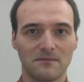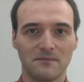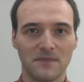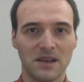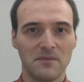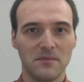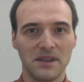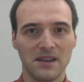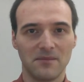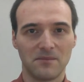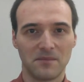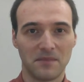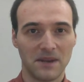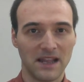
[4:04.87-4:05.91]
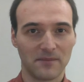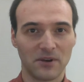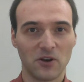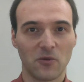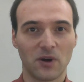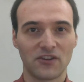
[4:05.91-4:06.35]
Maybe let
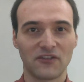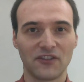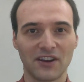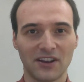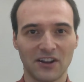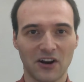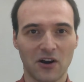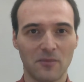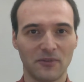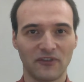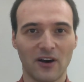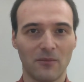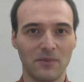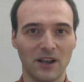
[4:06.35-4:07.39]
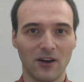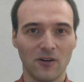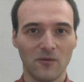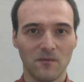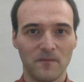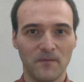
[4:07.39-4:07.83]
me know what you think in the comments down below.